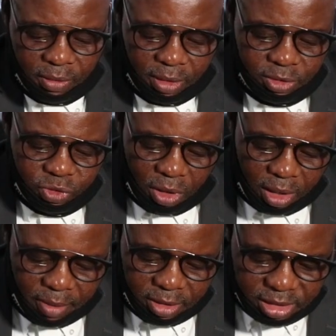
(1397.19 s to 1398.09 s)
let's talk
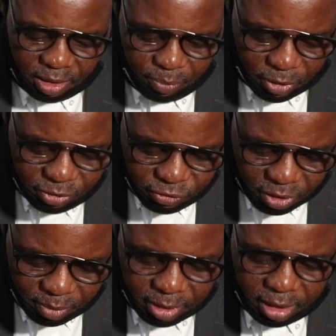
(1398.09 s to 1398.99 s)
about support
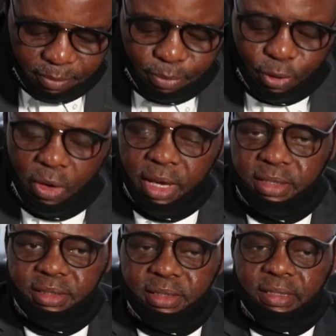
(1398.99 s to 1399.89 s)
from
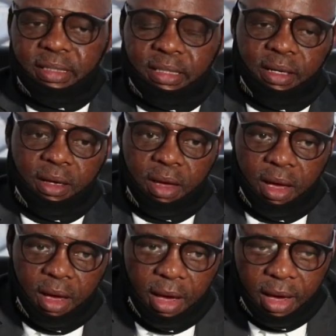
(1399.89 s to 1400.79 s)
employers.
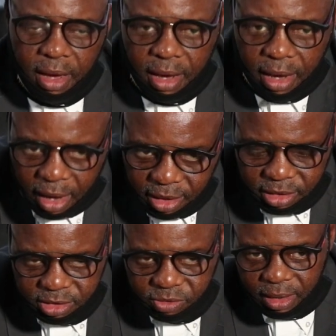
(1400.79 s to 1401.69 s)

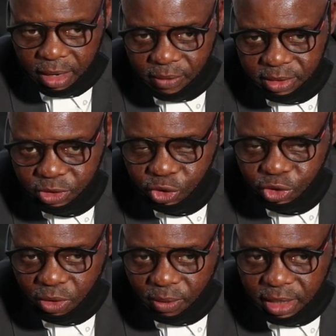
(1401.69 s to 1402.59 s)
This one I wasn't
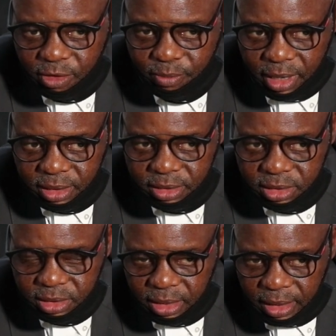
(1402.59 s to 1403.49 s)
sure whether you
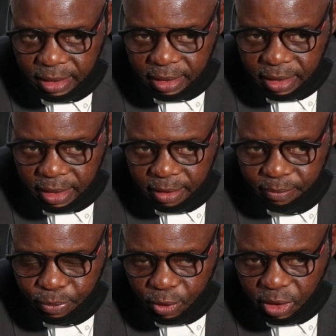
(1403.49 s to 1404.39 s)
meant
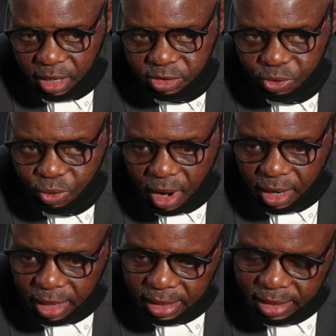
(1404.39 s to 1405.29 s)
employers who are
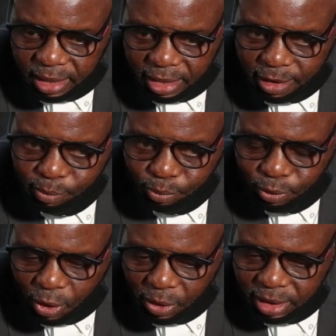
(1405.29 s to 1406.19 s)
currently
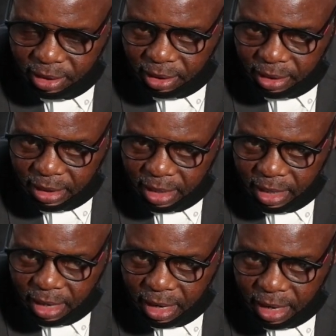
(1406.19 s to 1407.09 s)
employing
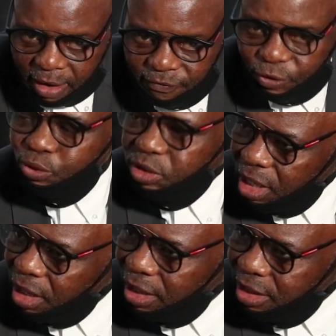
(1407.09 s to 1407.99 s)
a
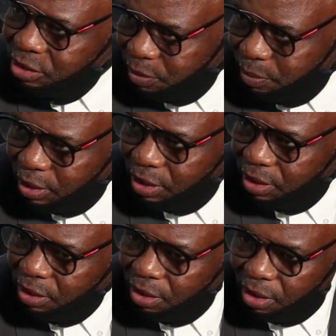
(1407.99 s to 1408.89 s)
future entrepreneur.
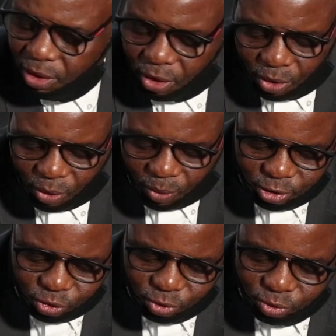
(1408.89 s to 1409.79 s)
Or
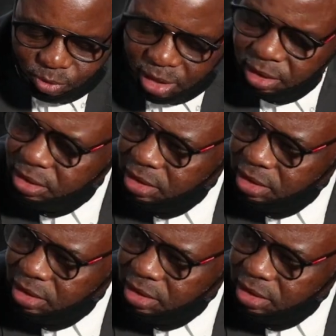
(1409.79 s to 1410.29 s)
what do you mean